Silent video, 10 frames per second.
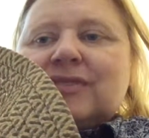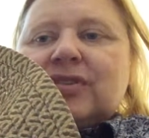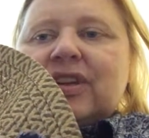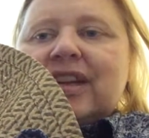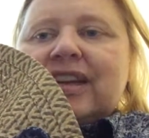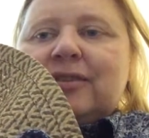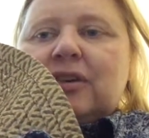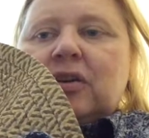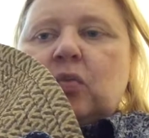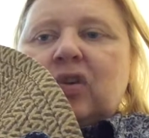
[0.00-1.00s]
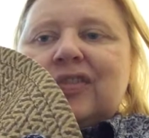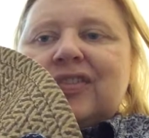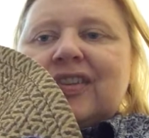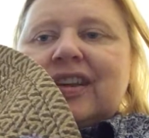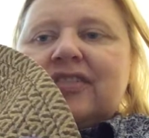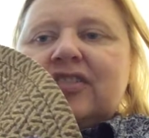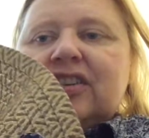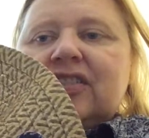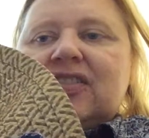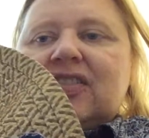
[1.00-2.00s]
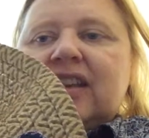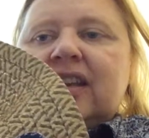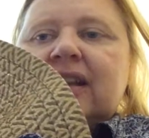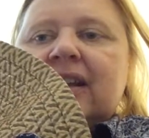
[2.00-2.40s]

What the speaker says: Okay, on one side you can see